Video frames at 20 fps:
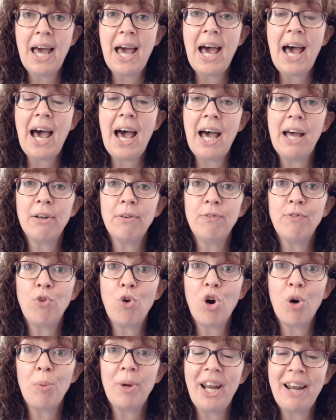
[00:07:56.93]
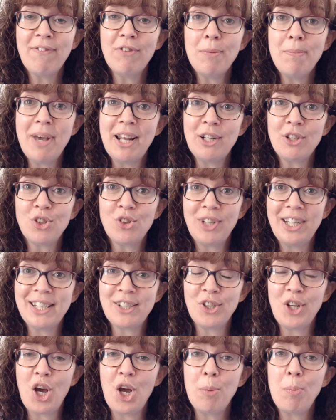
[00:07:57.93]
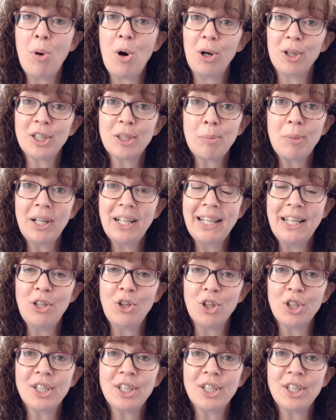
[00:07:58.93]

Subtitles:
And for whatever ministry is now possible in your